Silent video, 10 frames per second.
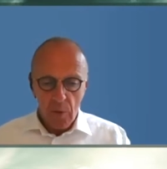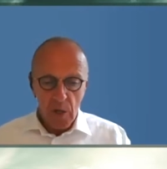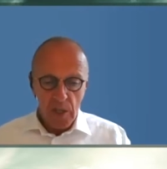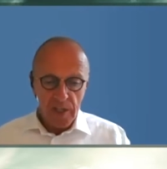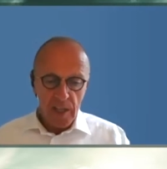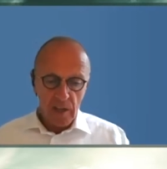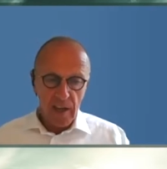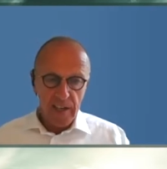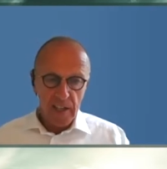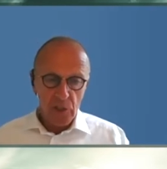was that
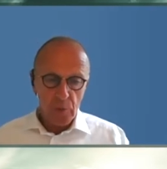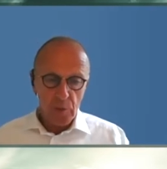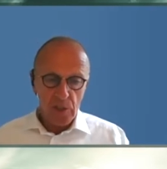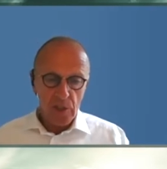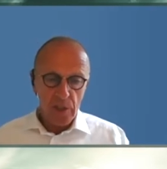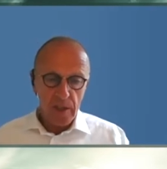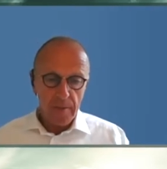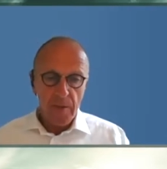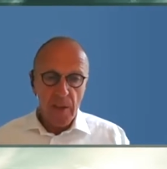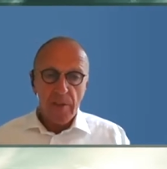clients would,
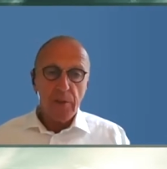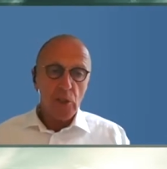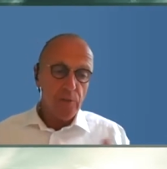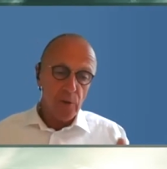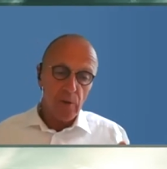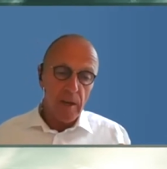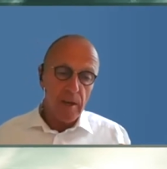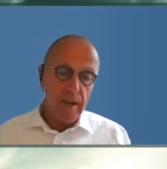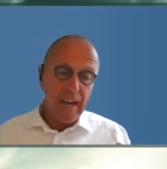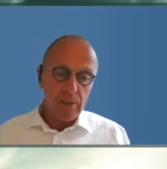um, first of all,
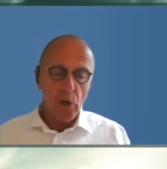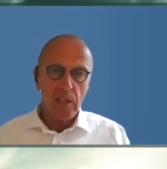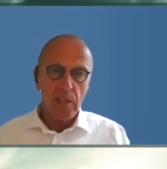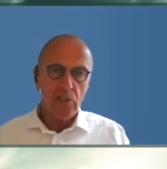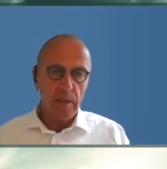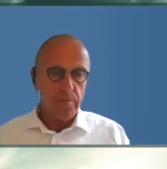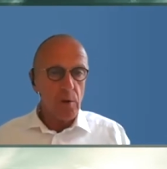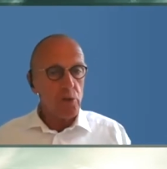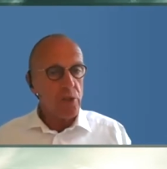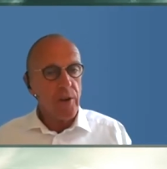uh, acknowledge that
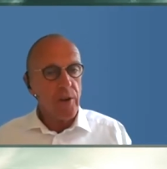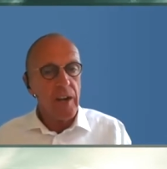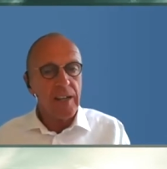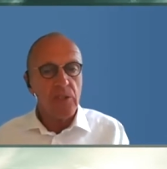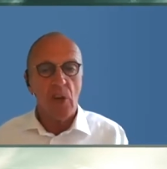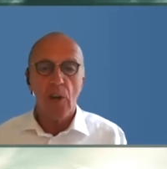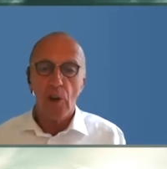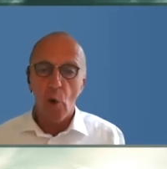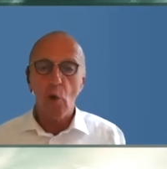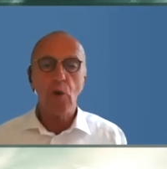most of our clients are
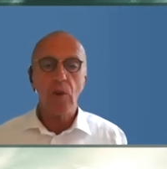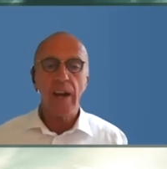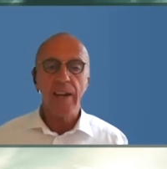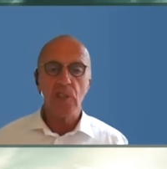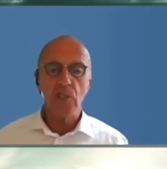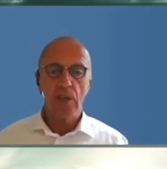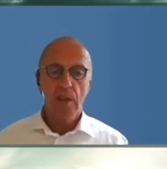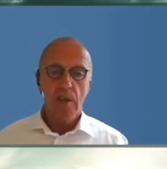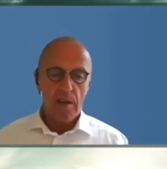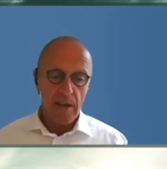local clients.
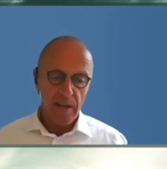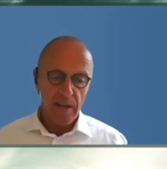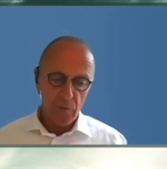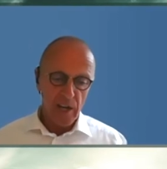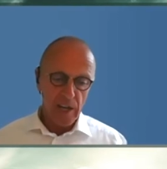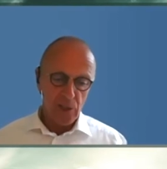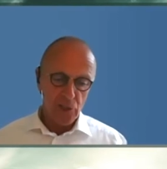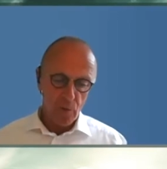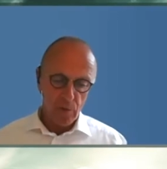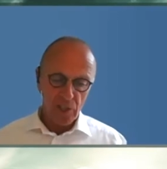And they would
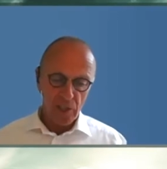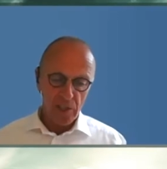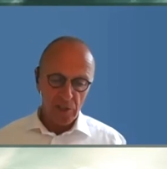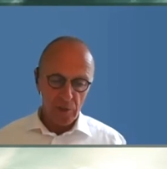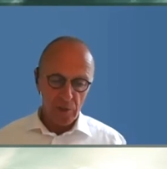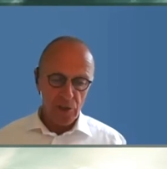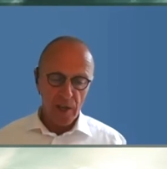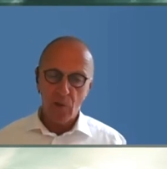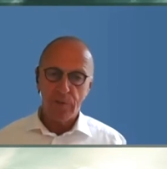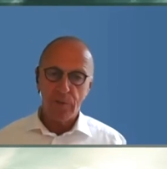actually almost introduce
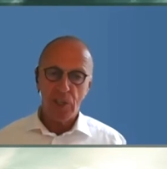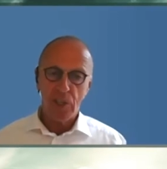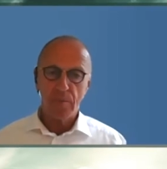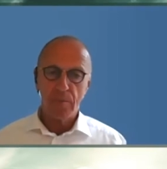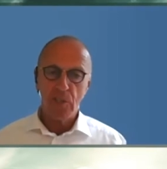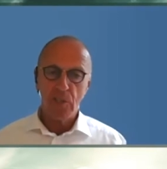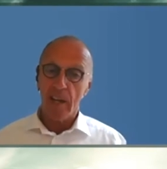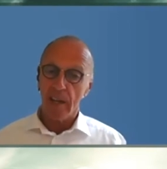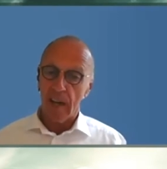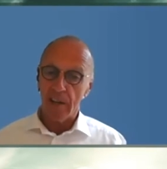their conversation with
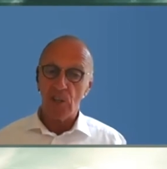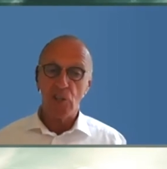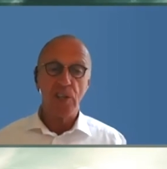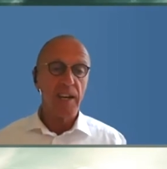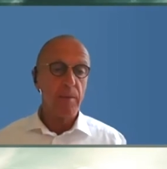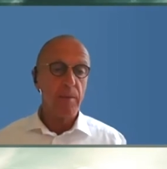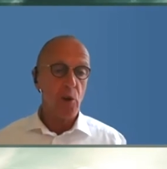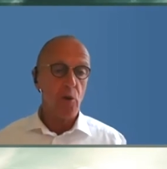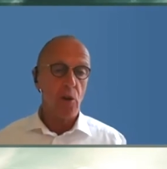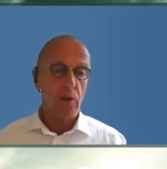saying, I understand I'm a
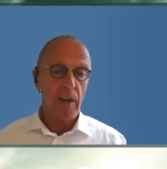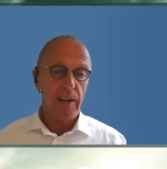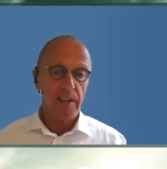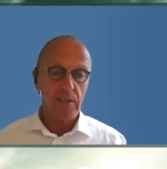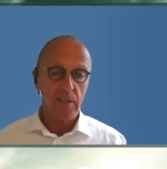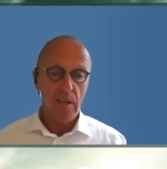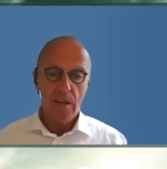local client,